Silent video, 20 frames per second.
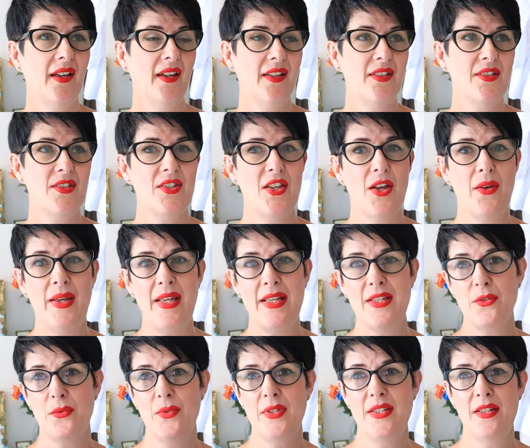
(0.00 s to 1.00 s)
And so
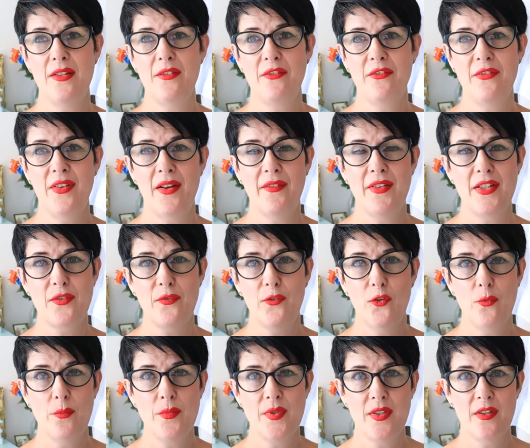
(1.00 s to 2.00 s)
he's always in various
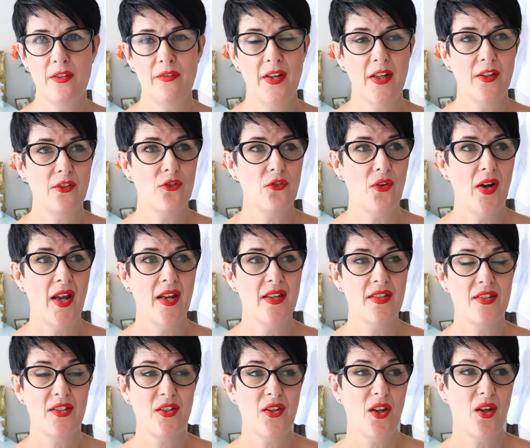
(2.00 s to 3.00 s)
forms of
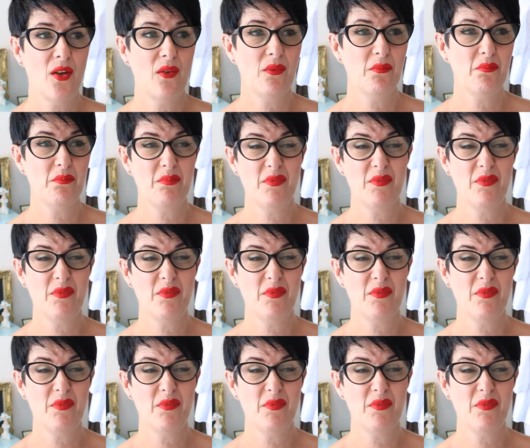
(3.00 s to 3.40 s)
undress, you know,